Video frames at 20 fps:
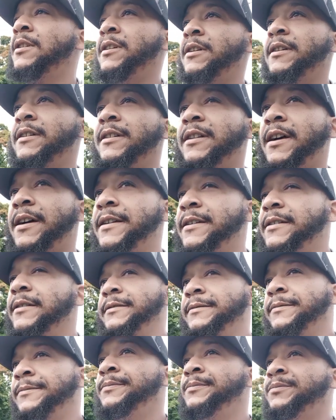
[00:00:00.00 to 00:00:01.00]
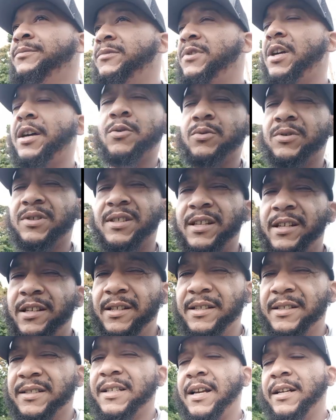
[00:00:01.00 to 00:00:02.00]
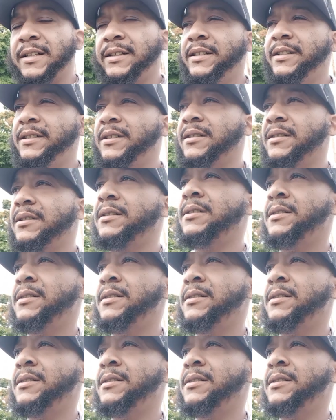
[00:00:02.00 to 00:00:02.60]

Like, y'all don't see exactly it